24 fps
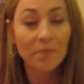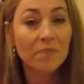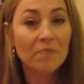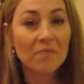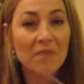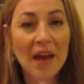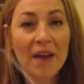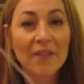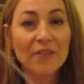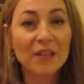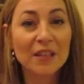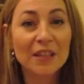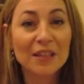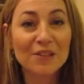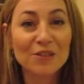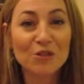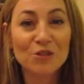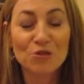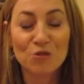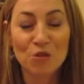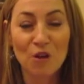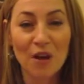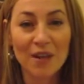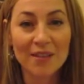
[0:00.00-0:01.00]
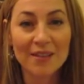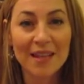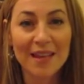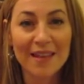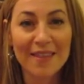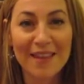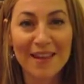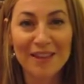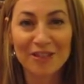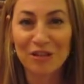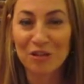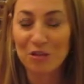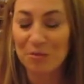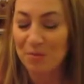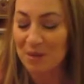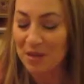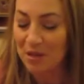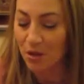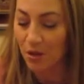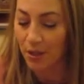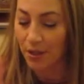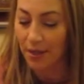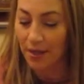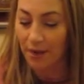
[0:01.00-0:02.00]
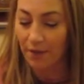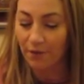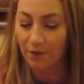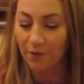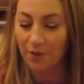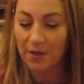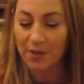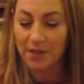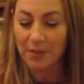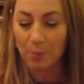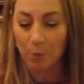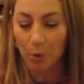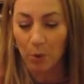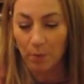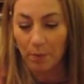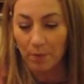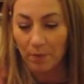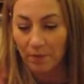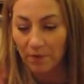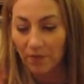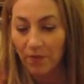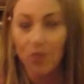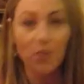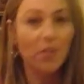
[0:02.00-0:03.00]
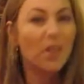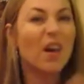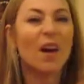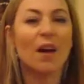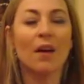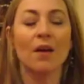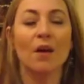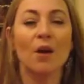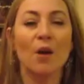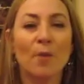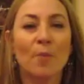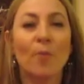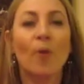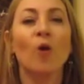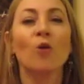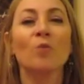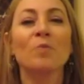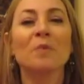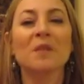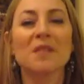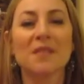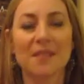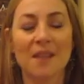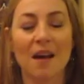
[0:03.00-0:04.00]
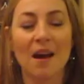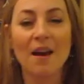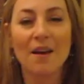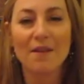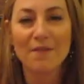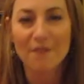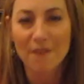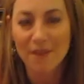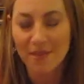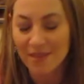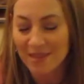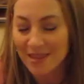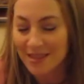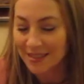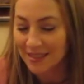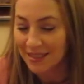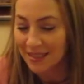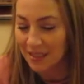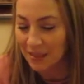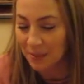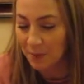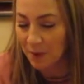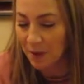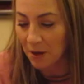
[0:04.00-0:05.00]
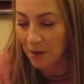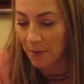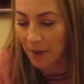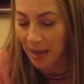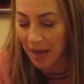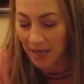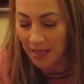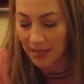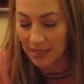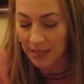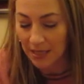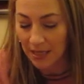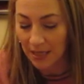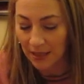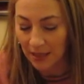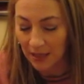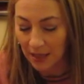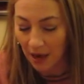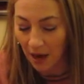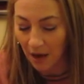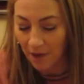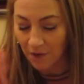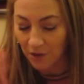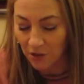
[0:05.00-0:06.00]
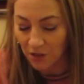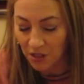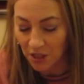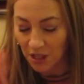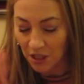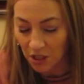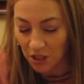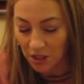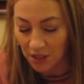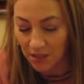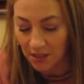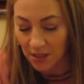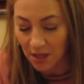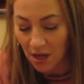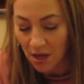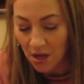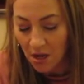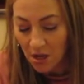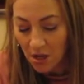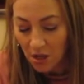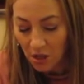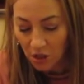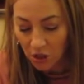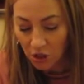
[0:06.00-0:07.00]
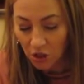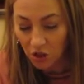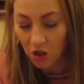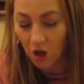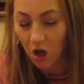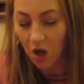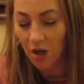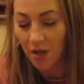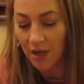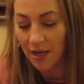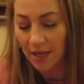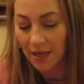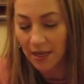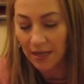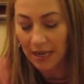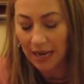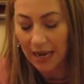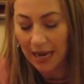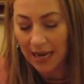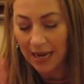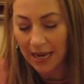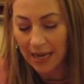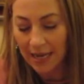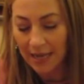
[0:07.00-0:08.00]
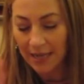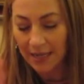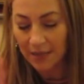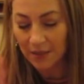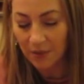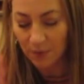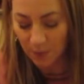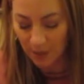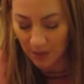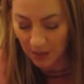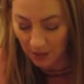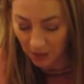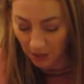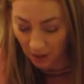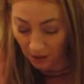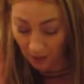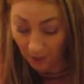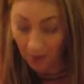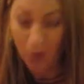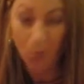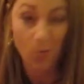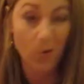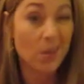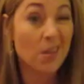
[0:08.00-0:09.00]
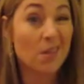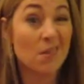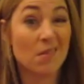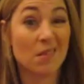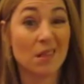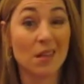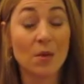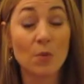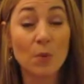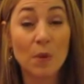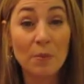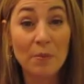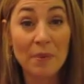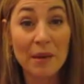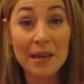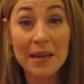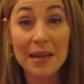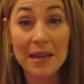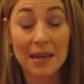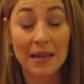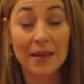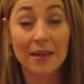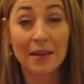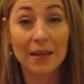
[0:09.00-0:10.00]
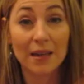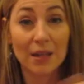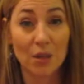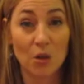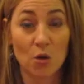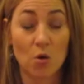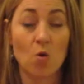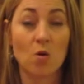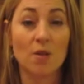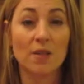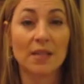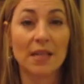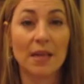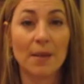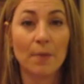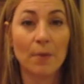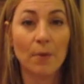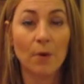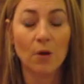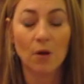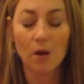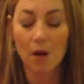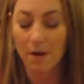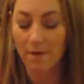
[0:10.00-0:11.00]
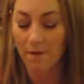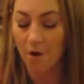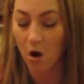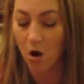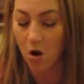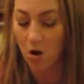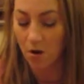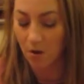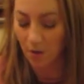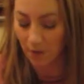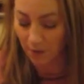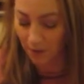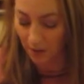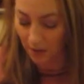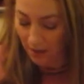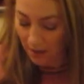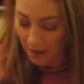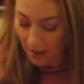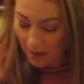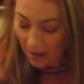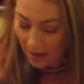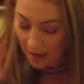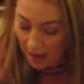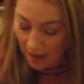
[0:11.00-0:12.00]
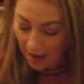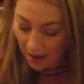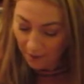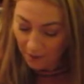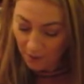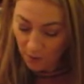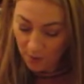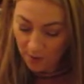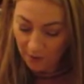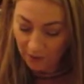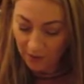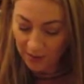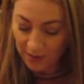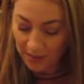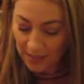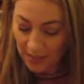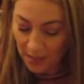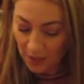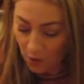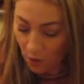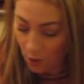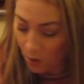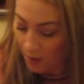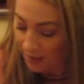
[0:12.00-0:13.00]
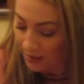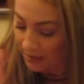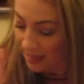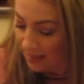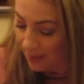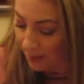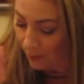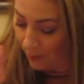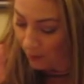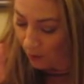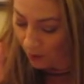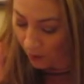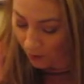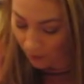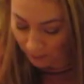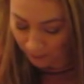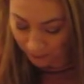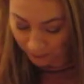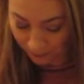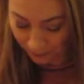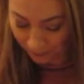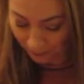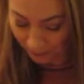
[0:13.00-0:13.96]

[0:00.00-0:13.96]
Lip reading: have clear straws, and that should be good enough for this for the purpose of this experiment and to get the conversations started. And we can talk about, what do you think would be in a core sample of our Earth? Have you ever seen a core sample?